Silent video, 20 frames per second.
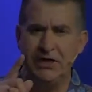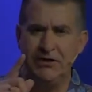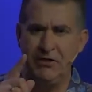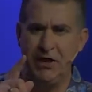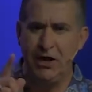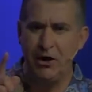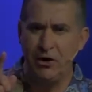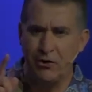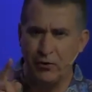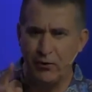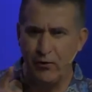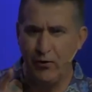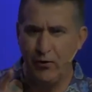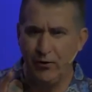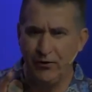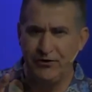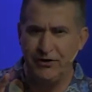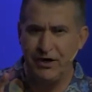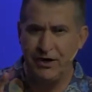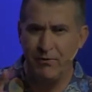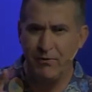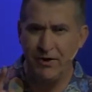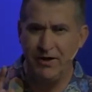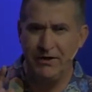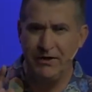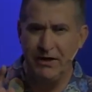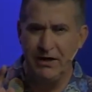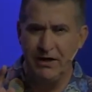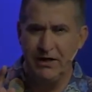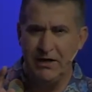in their cruelty,
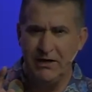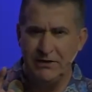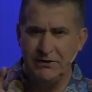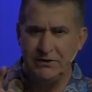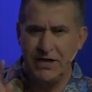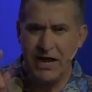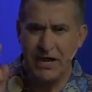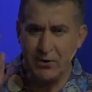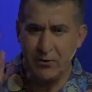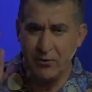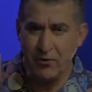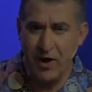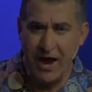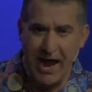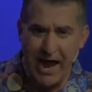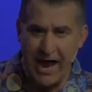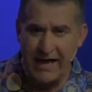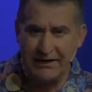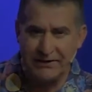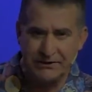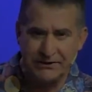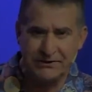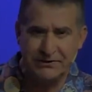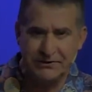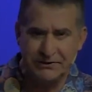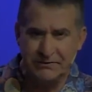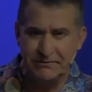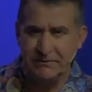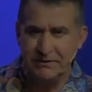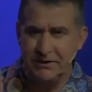would take
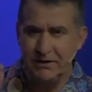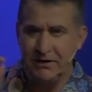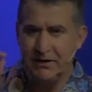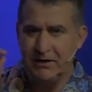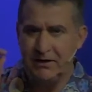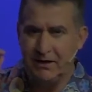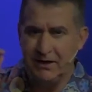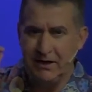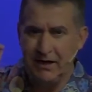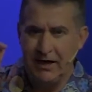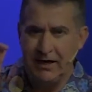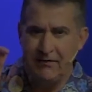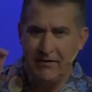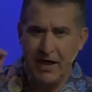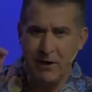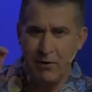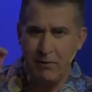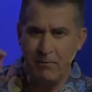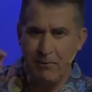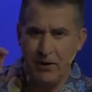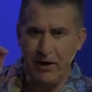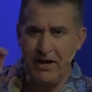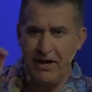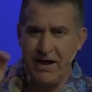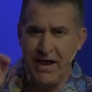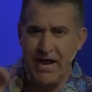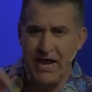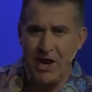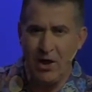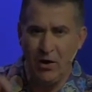rats and they would put a
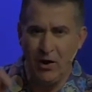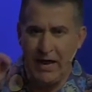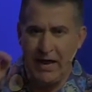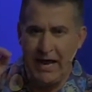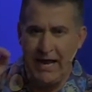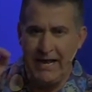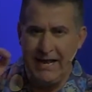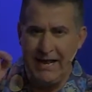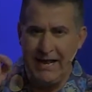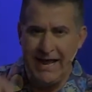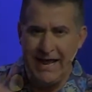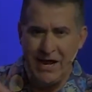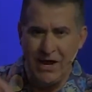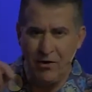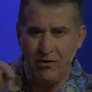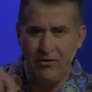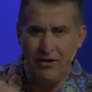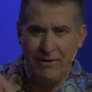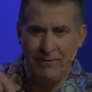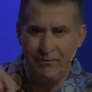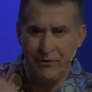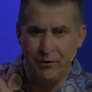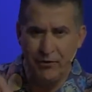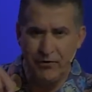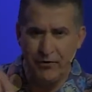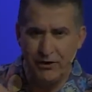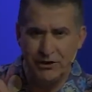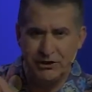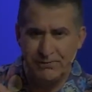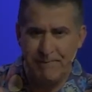nail and nail them
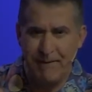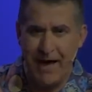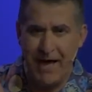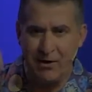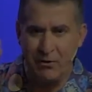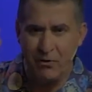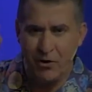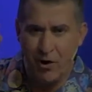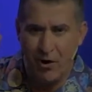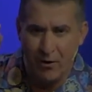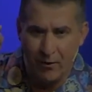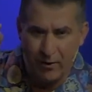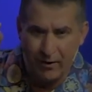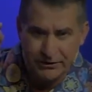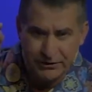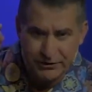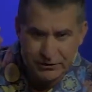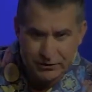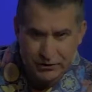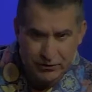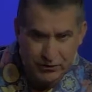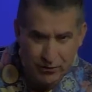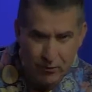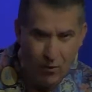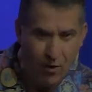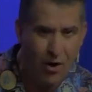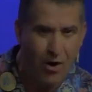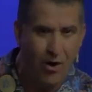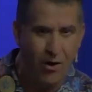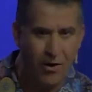through their spinal cords to the
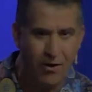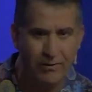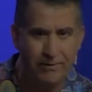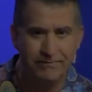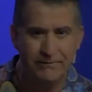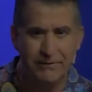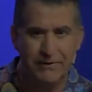wall.